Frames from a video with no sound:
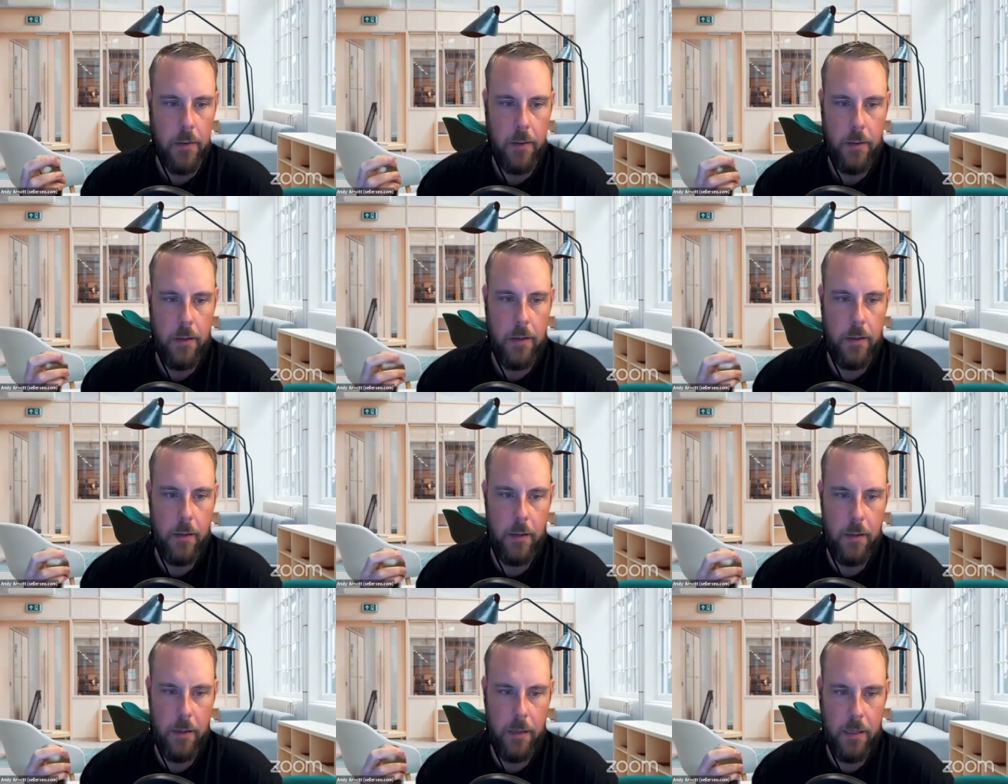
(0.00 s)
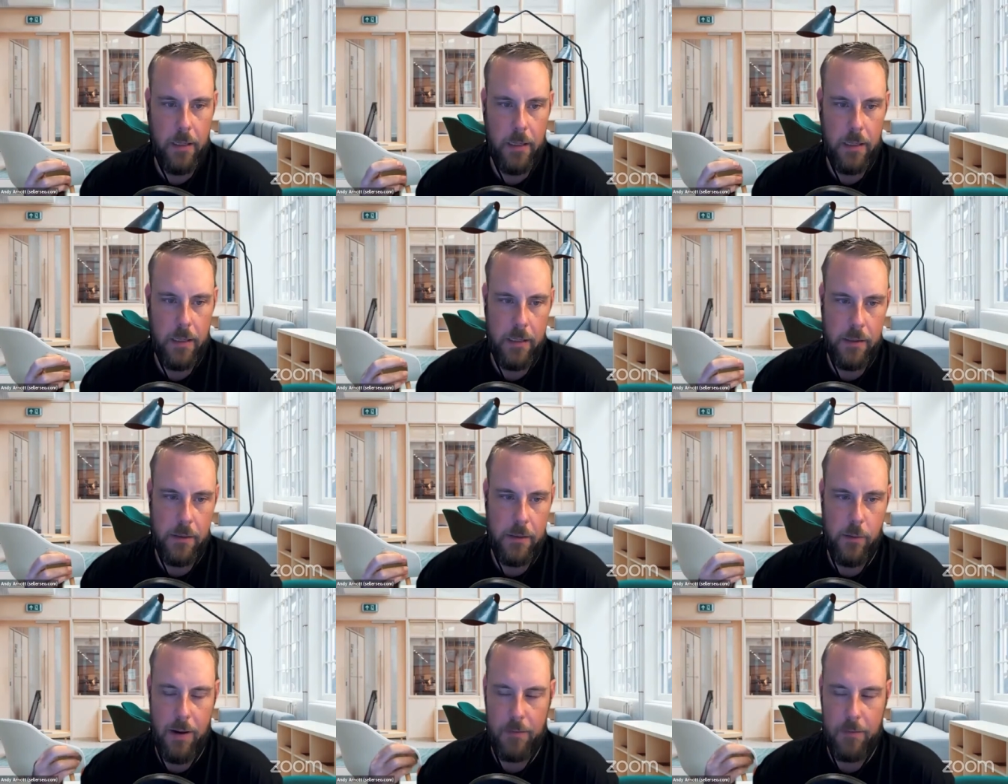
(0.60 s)
Mm-hmm.
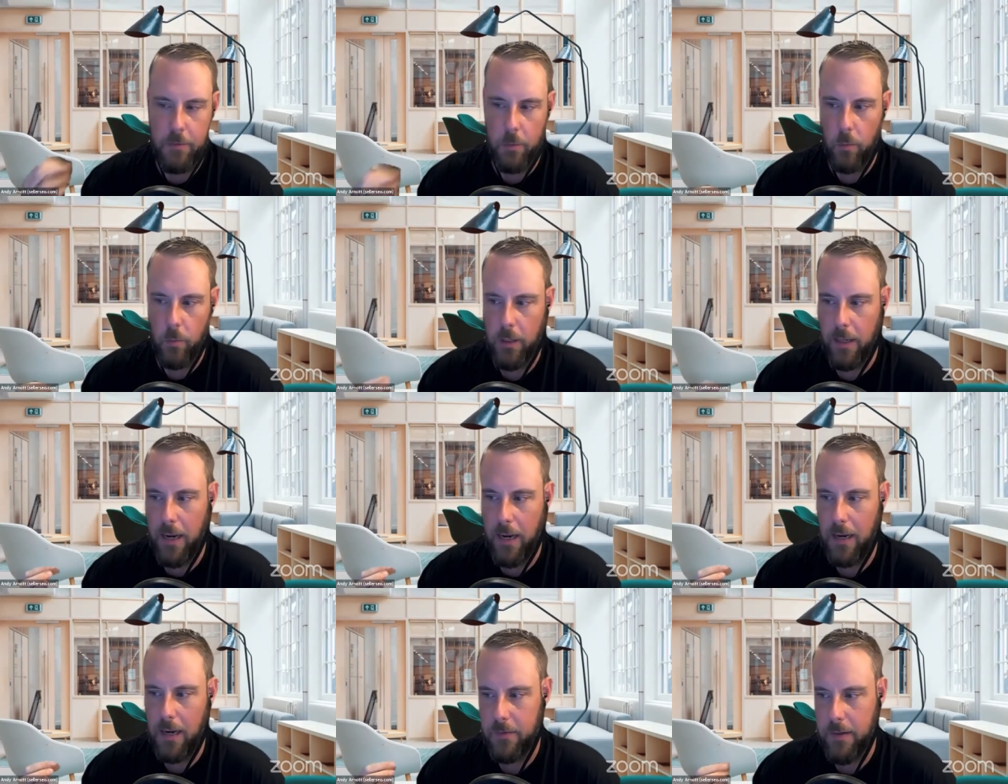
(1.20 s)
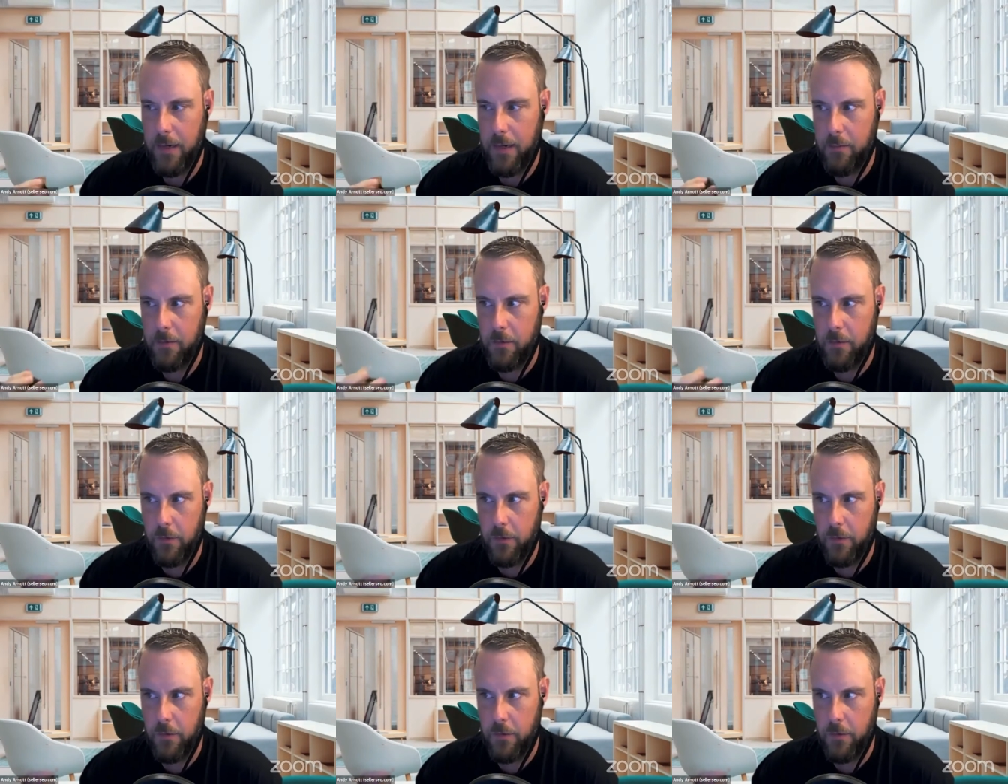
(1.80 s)
you have to realize that